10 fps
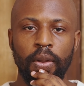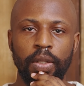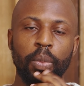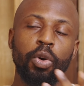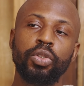
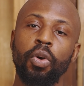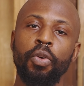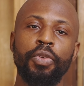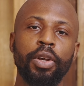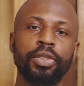The most
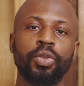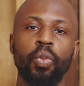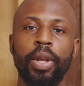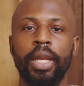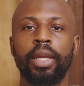obvious
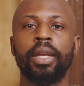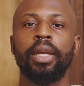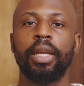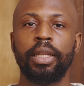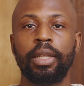way
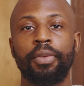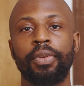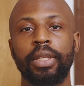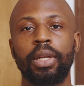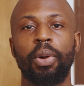it
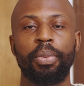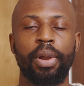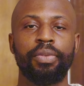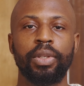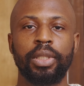affects our
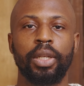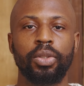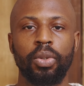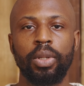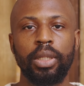private
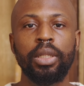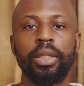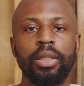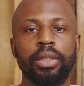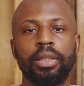sector
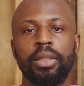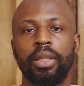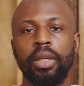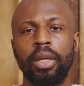is